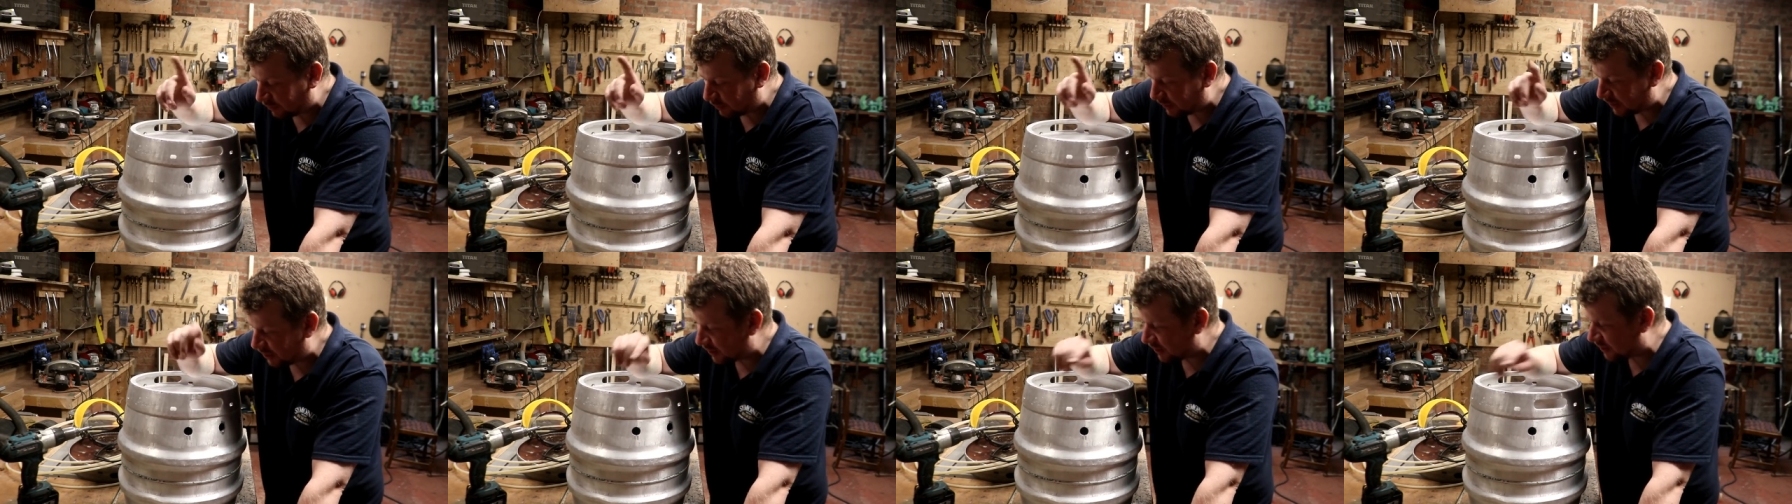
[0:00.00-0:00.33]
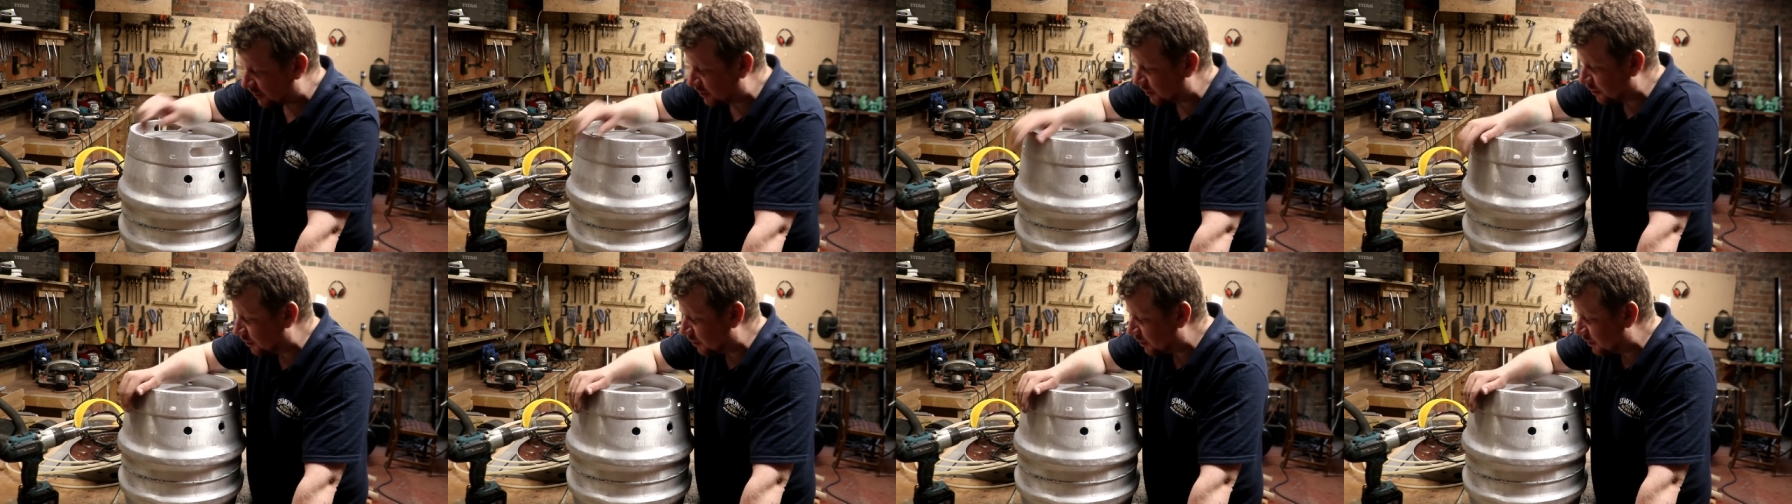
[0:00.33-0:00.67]
which is
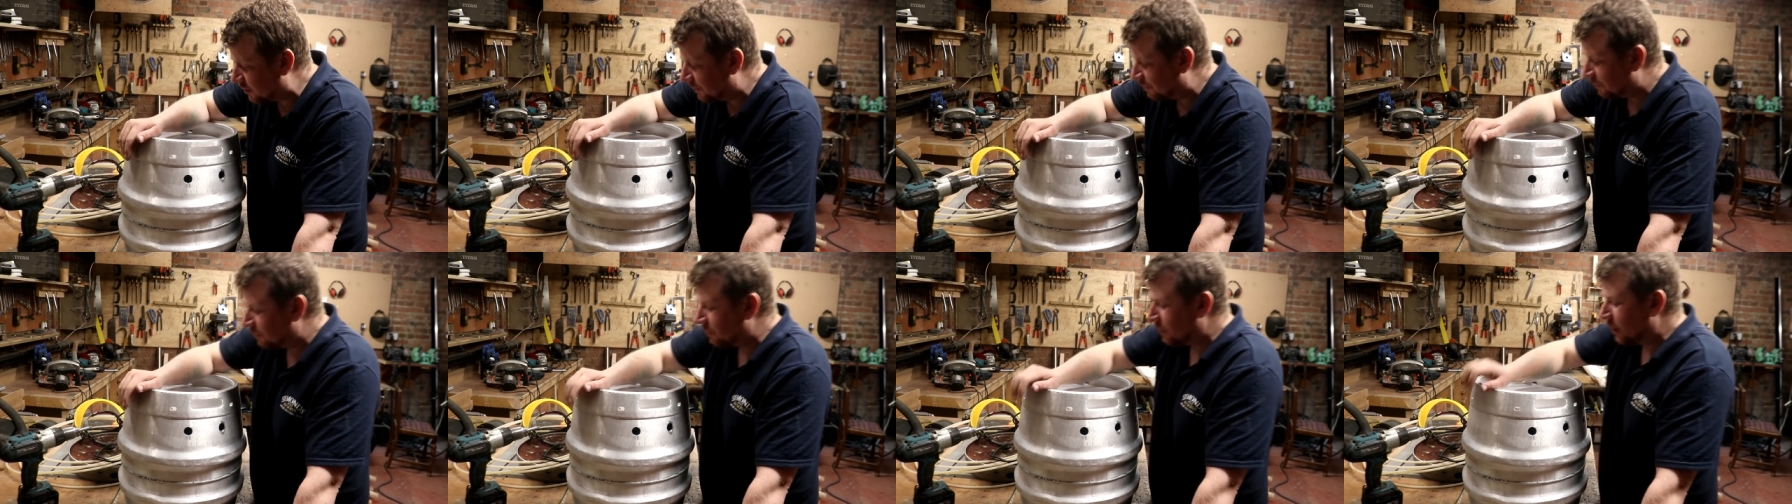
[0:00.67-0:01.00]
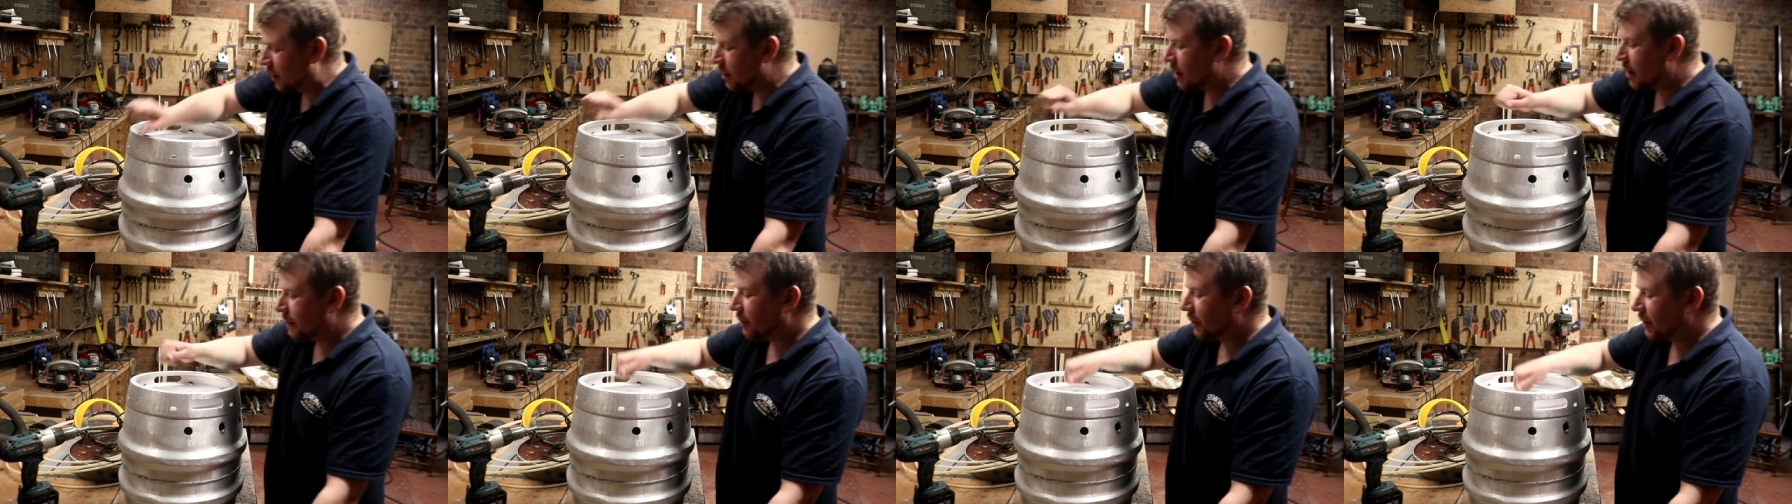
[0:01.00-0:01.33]
good.
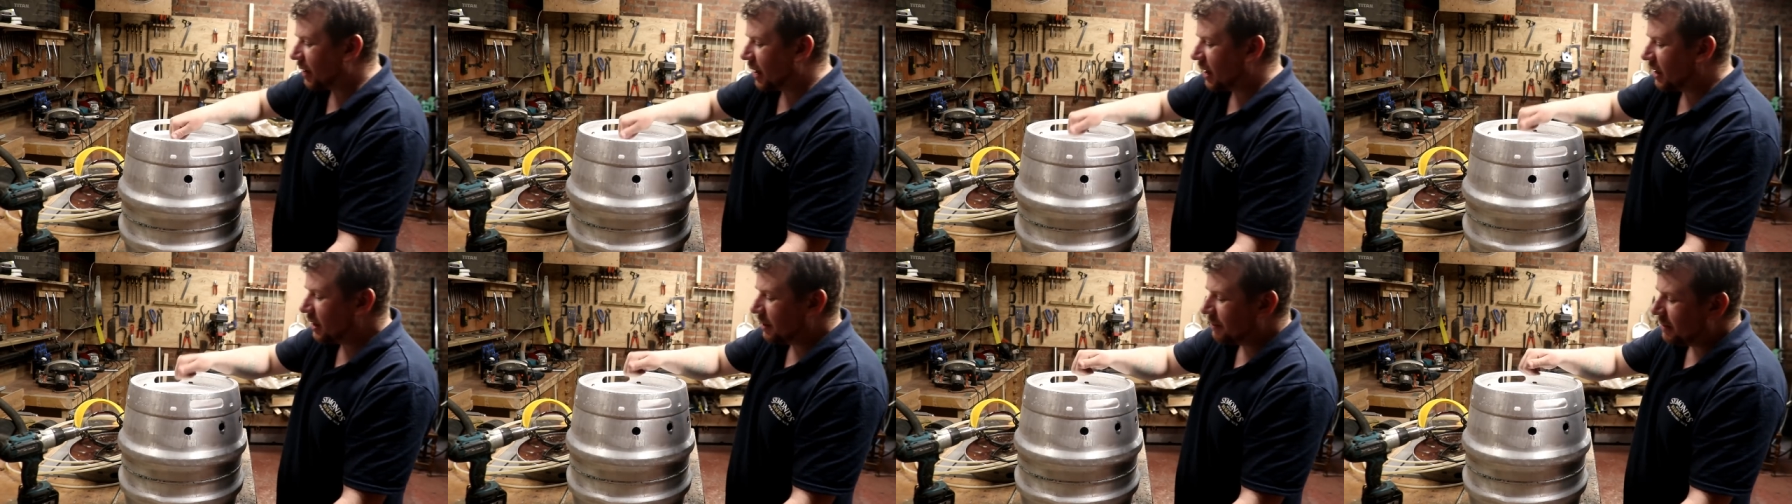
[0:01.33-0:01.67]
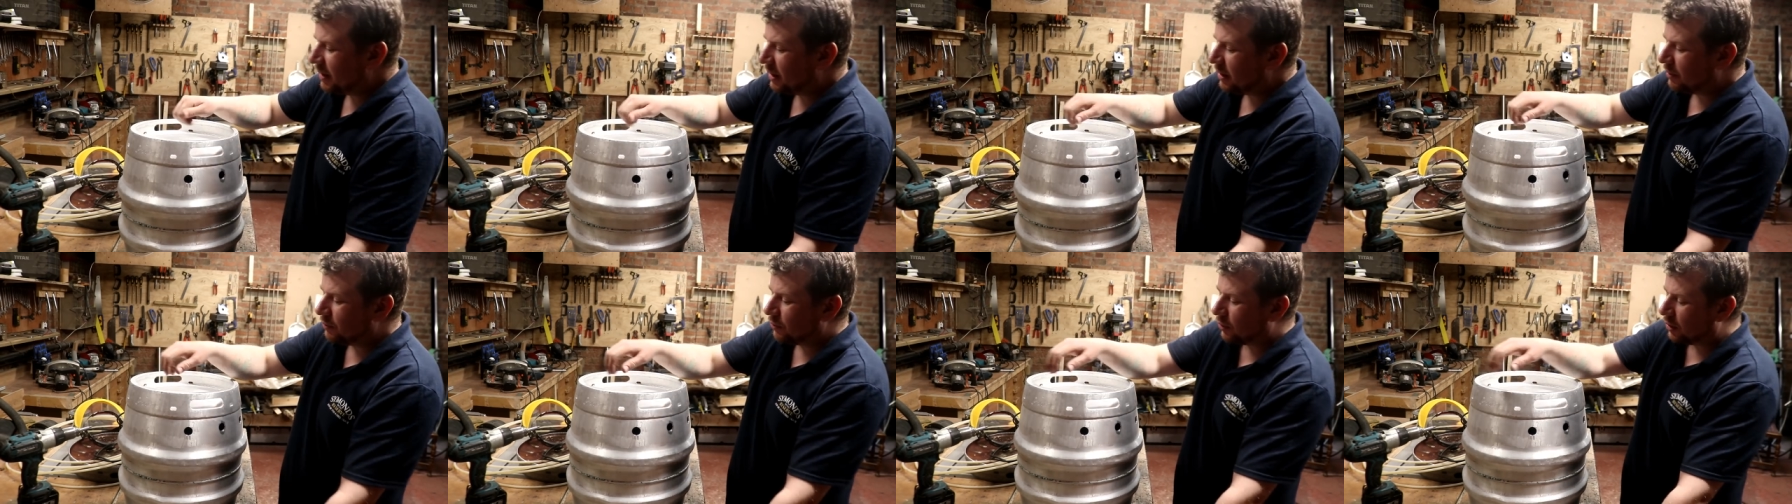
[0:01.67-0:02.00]
But the
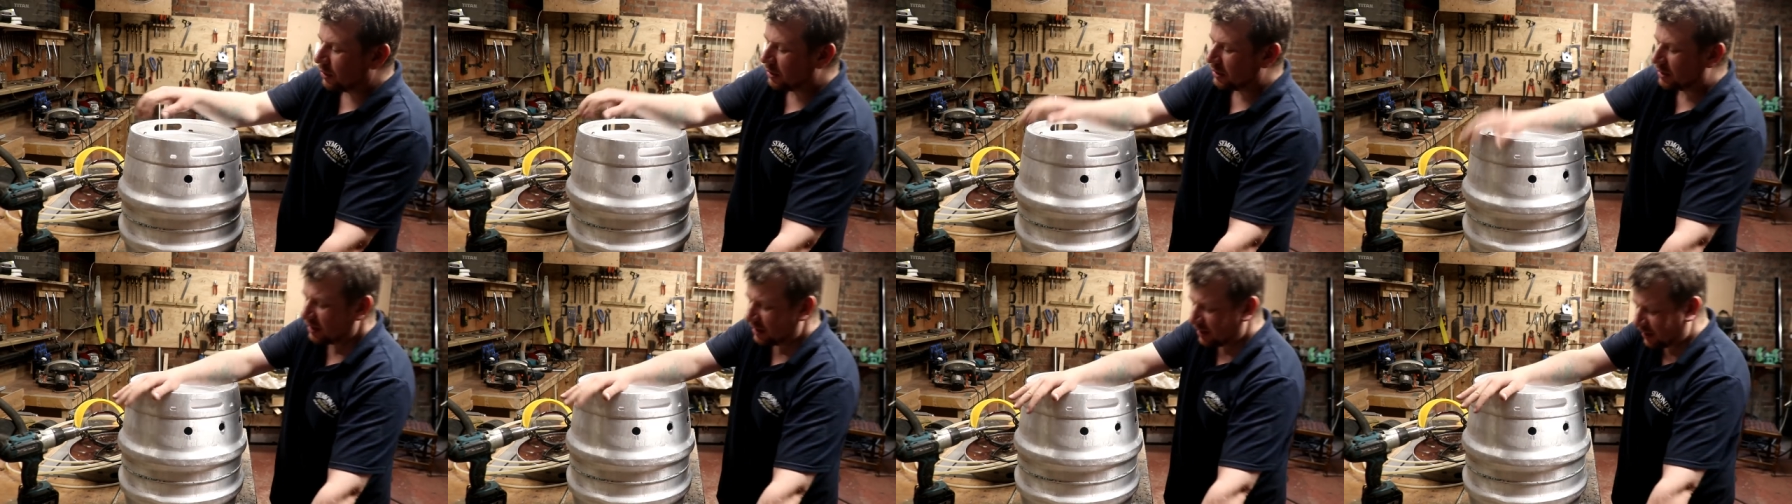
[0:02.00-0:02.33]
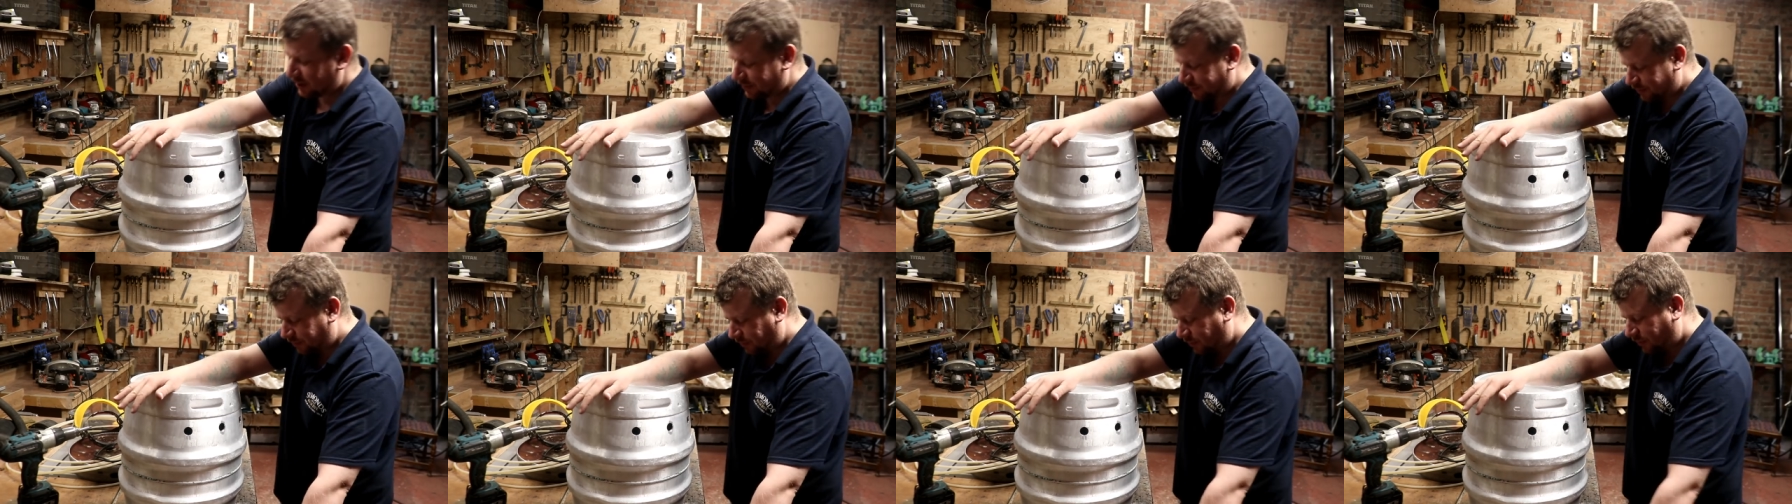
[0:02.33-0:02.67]
aluminium ones,